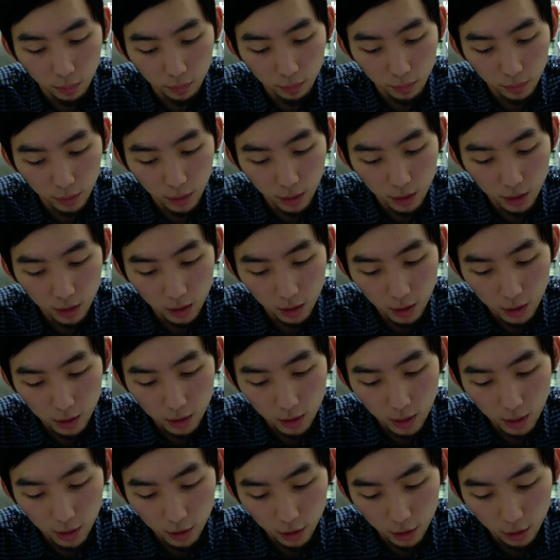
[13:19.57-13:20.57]
doesn't
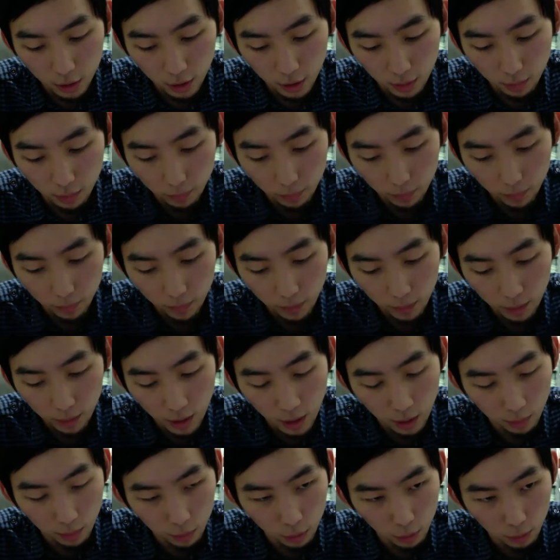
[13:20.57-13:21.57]
actually
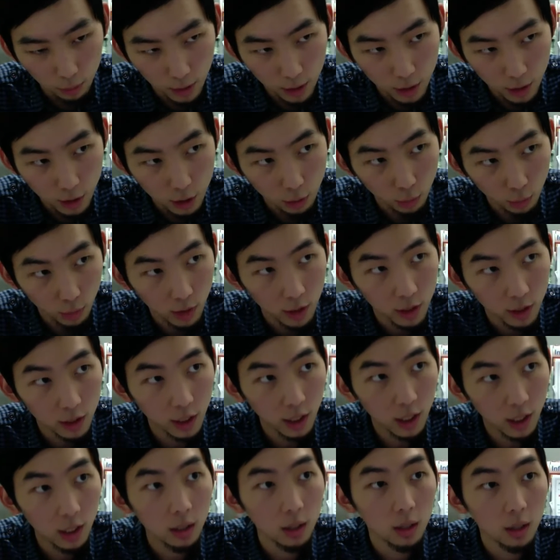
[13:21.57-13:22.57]
help too much with the
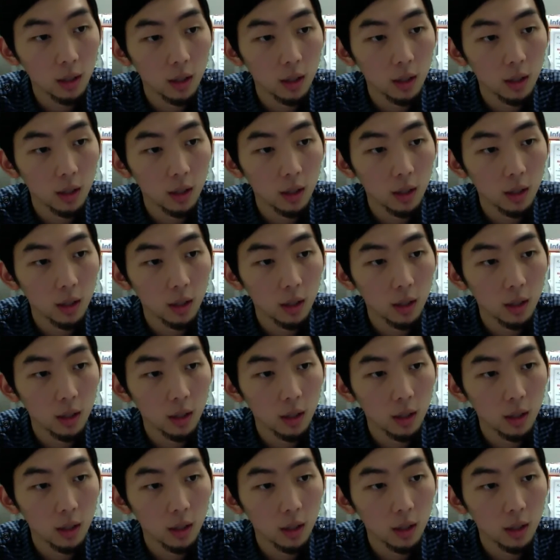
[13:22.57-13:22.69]
skin.